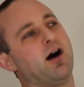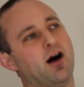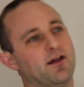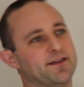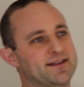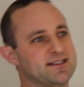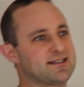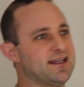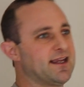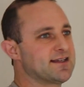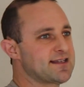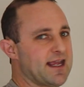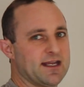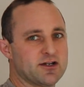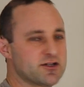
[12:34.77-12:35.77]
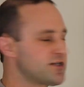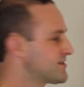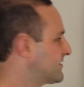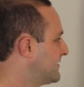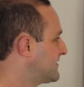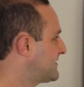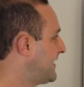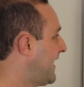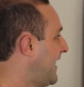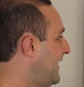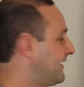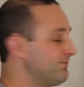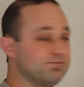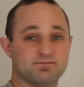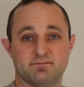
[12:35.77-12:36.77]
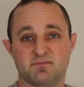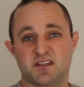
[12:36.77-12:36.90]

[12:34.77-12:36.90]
all these things, and you're just going to say, hey,